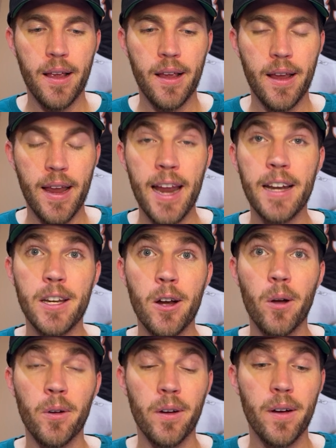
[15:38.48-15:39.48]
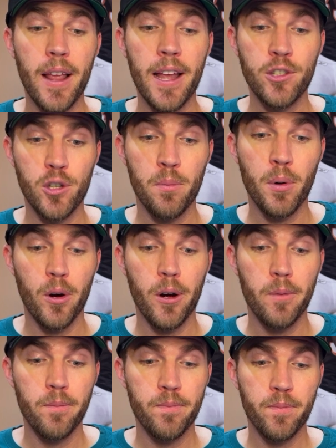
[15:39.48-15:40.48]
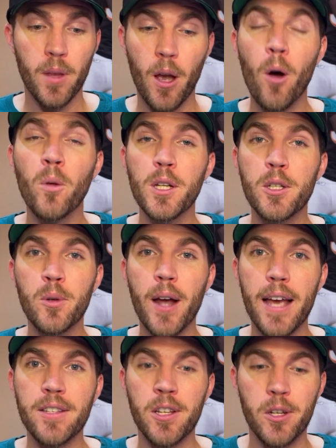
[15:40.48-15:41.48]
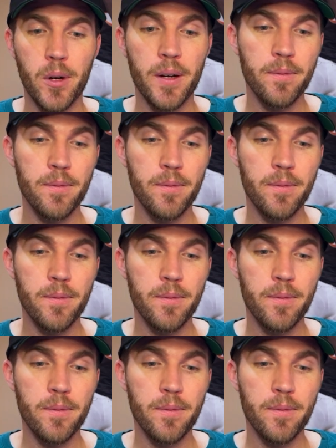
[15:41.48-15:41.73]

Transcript: Andy Dalton and Joe Burrow. Only 2 guys to do it.